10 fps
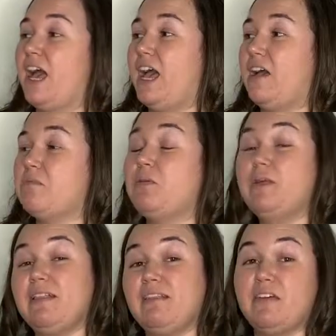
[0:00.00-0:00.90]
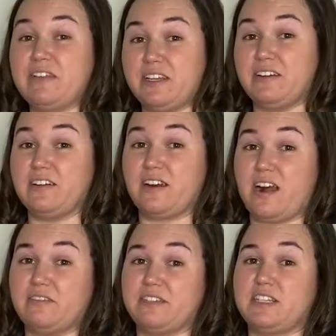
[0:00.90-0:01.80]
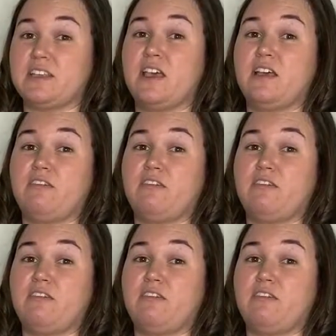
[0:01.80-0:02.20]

We love it here in our office